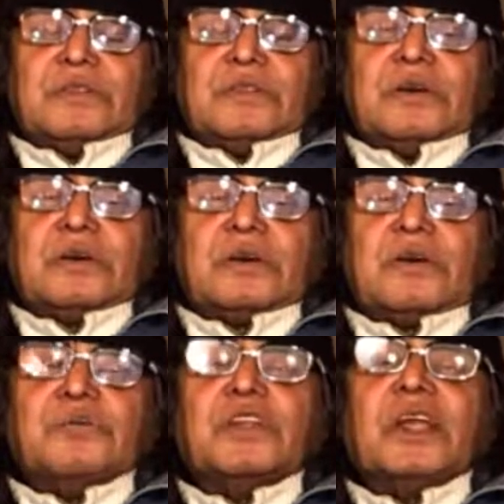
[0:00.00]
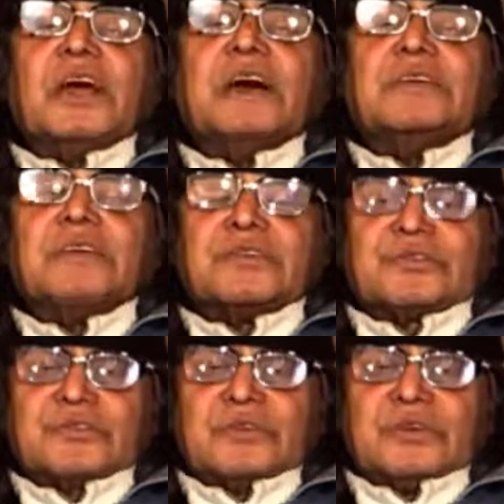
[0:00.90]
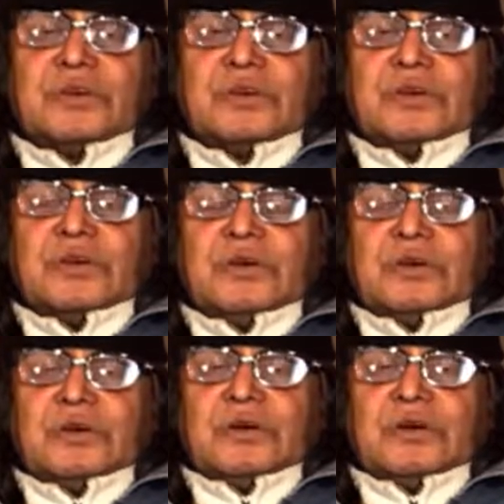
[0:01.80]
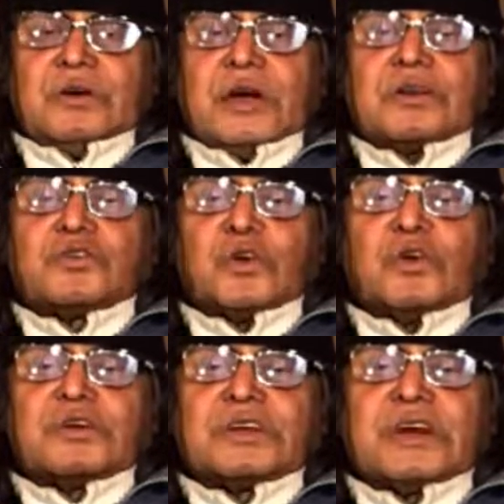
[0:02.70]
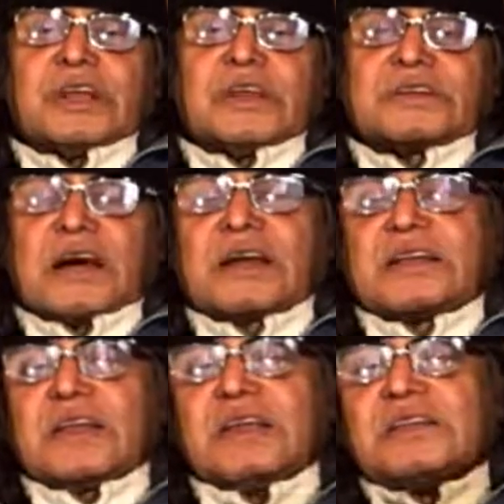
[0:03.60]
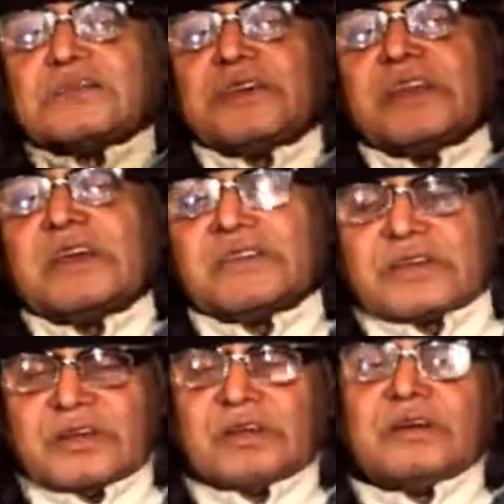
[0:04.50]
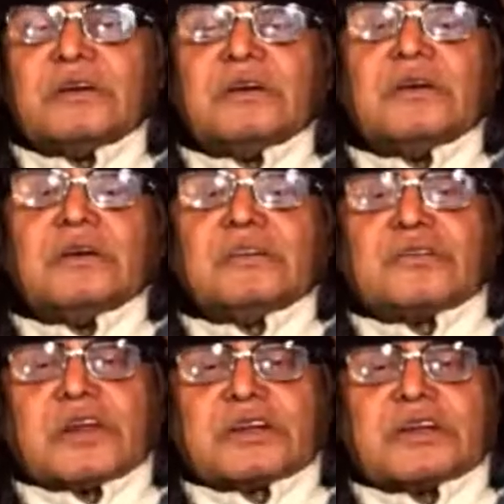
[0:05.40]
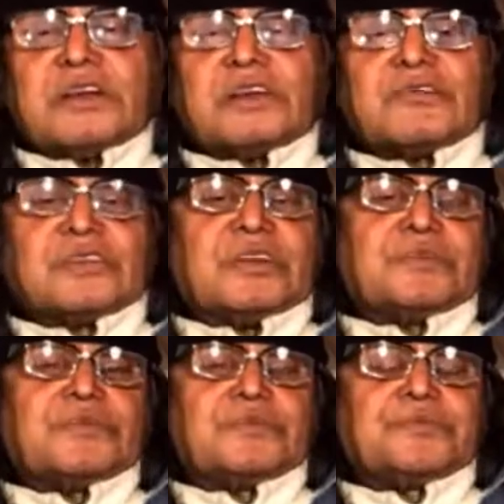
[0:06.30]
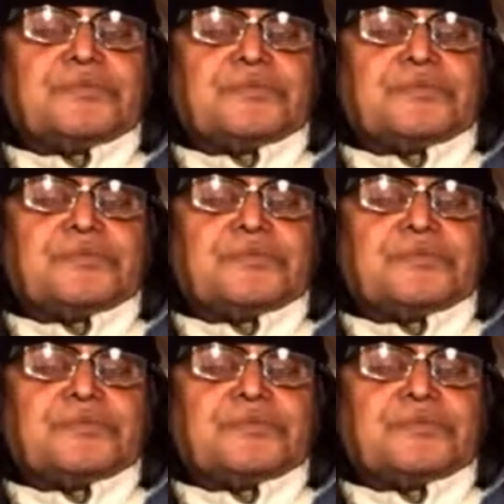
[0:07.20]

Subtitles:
the communal areas, and taunting and attacking and intimidating, threatening residents.